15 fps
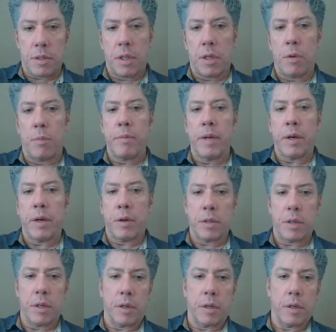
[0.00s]
little mirrors
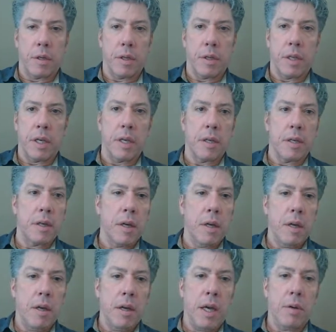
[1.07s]
here on the end.
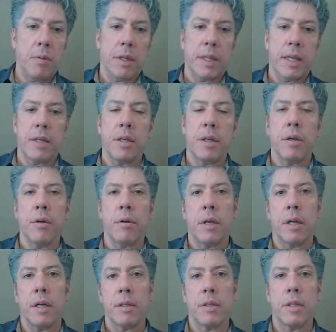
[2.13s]
And what they do
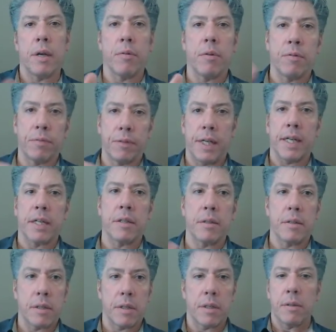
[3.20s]
is they reflect
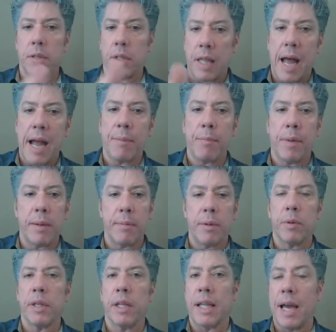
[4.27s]
the, the light beam, and
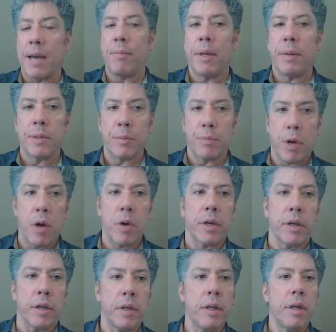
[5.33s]
when the light beam is
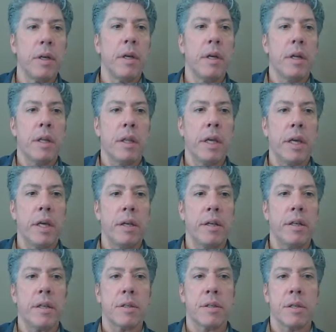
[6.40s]
broken, then
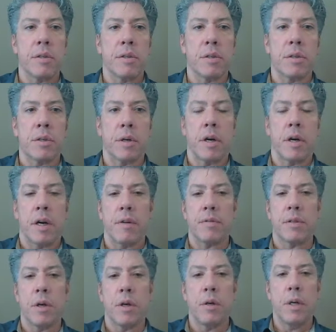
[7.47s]
the sensors turn off.
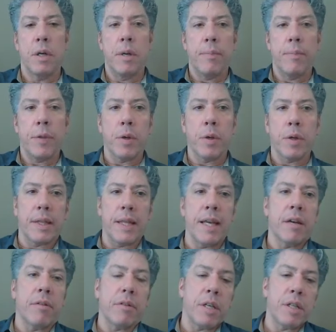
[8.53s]
So you could think
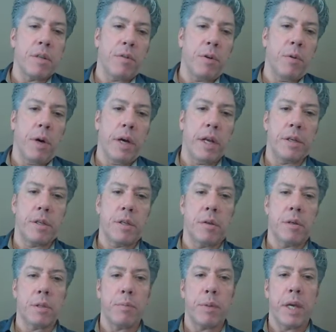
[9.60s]
of these if you wanted to
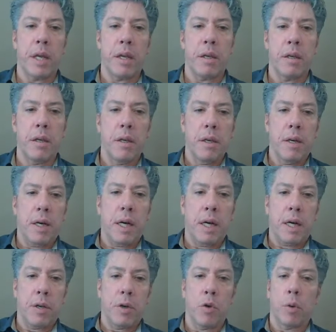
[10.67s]
as being
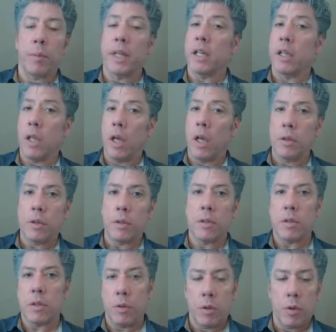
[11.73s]
uh, normally closed,
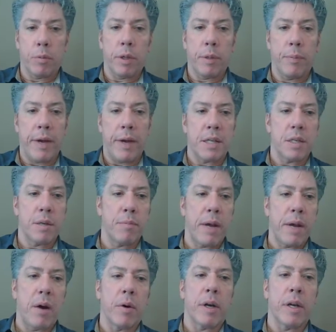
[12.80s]
so normally passing
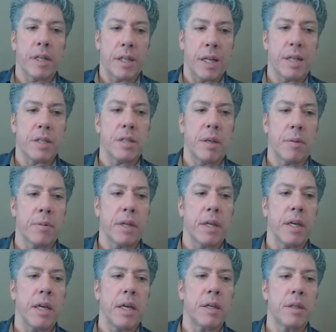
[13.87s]
power unless
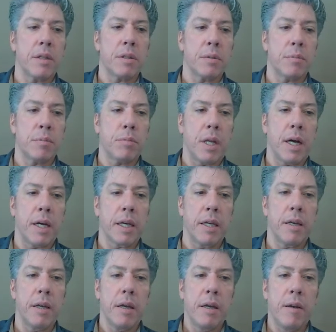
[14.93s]
something is
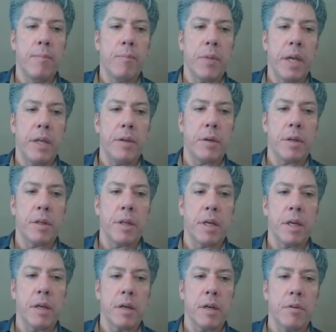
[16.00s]
blocking. And you can
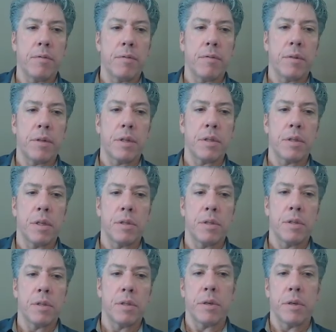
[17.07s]
think of the
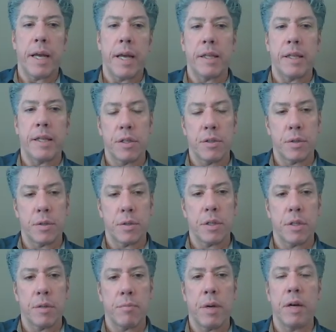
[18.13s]
sensor at the entry to
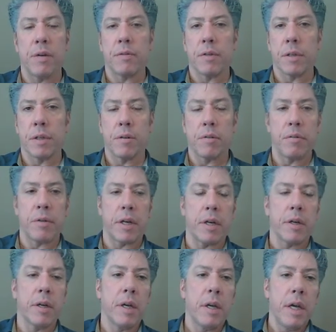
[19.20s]
the buffer
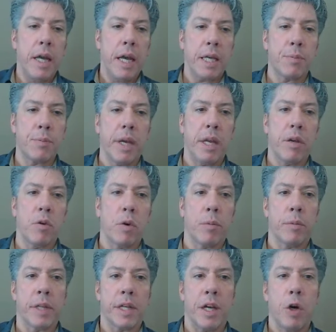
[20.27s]
conveyor as being
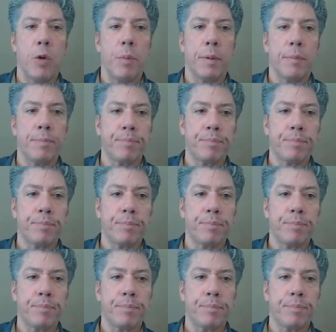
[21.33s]
normally open.